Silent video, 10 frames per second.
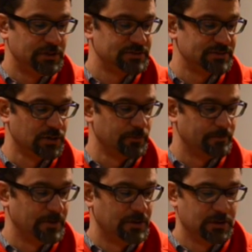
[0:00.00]
So,
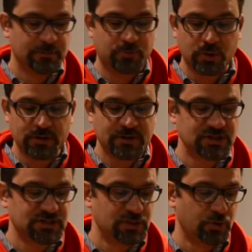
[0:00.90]
the important
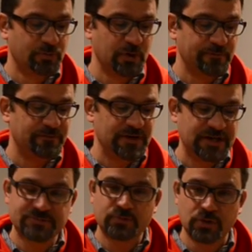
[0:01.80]
things to note about
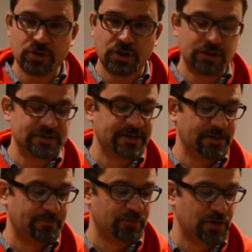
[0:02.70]
Phoenix Protocol is that
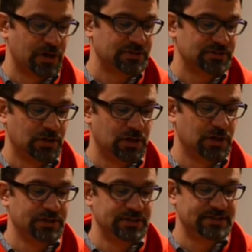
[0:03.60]
it procs
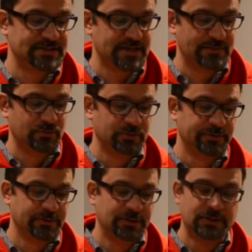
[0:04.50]
on
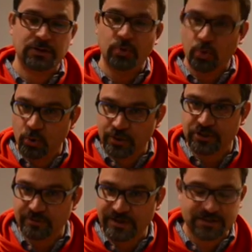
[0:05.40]
disabled or in
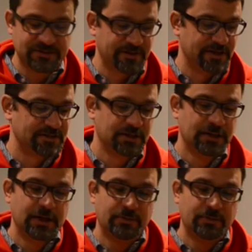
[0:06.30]
your maintenance phase.